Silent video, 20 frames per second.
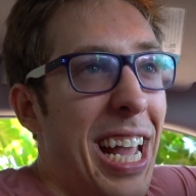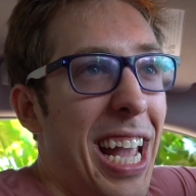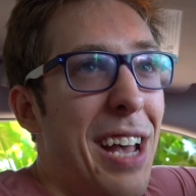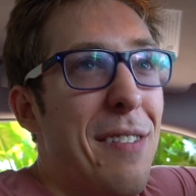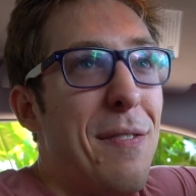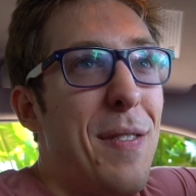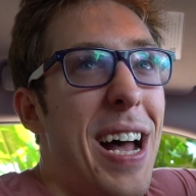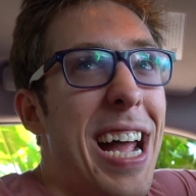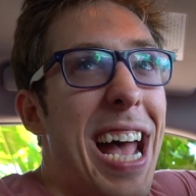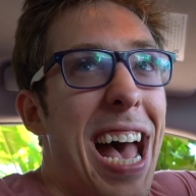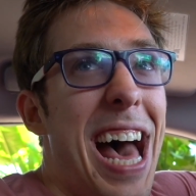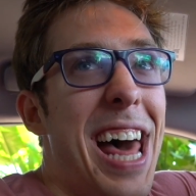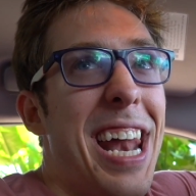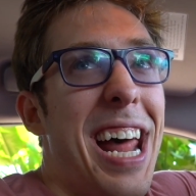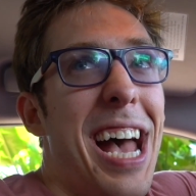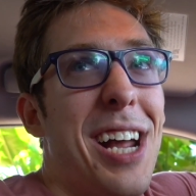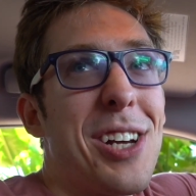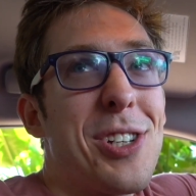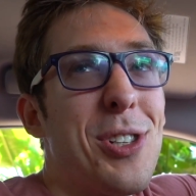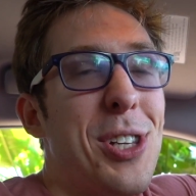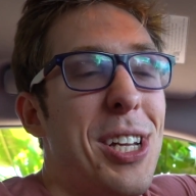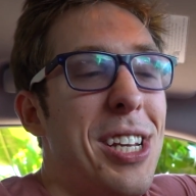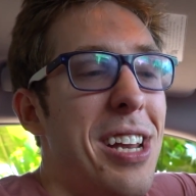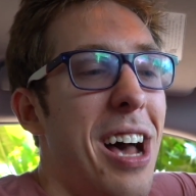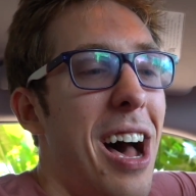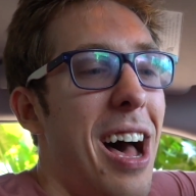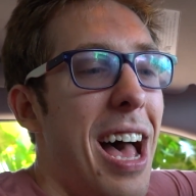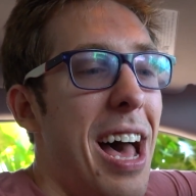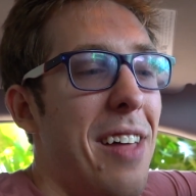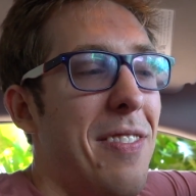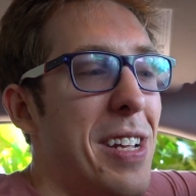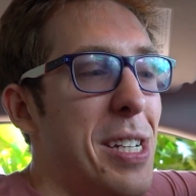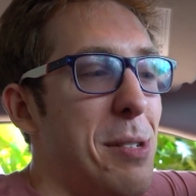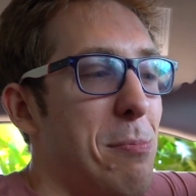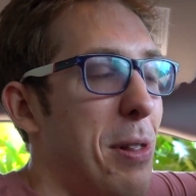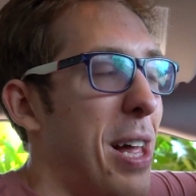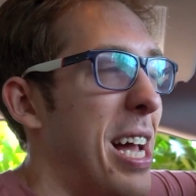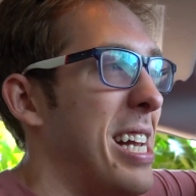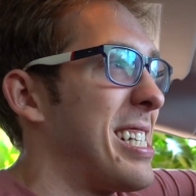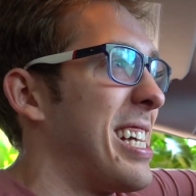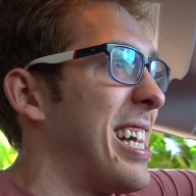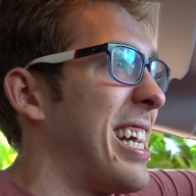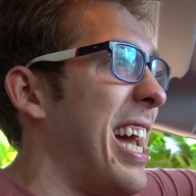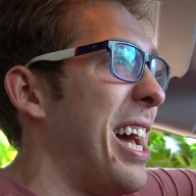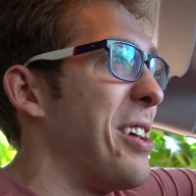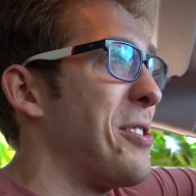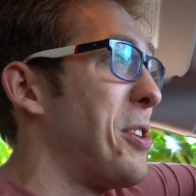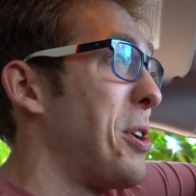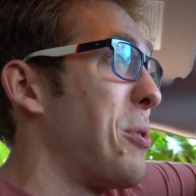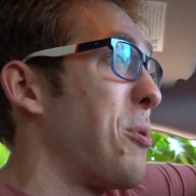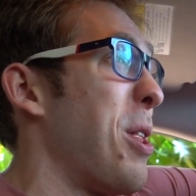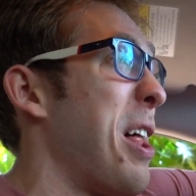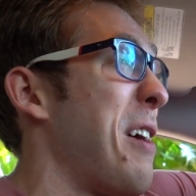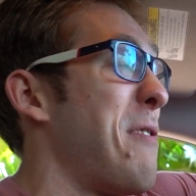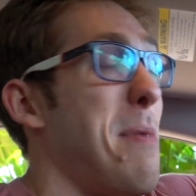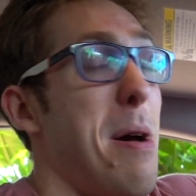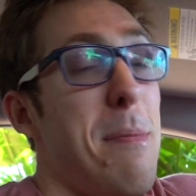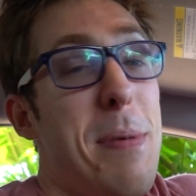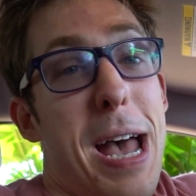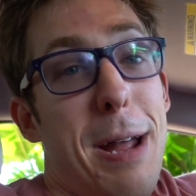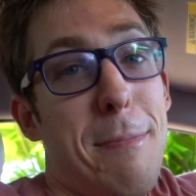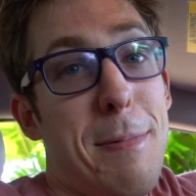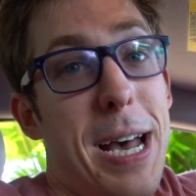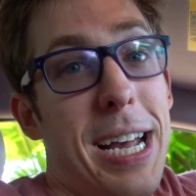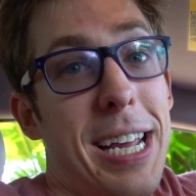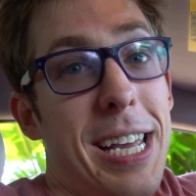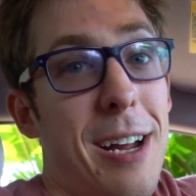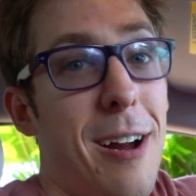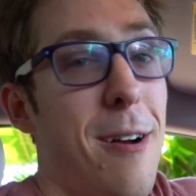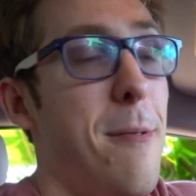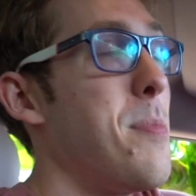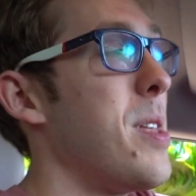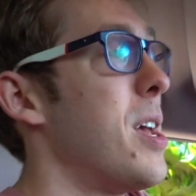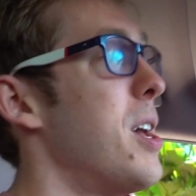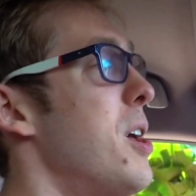if I had actually not had these plans get canceled, I would have left my backpack here.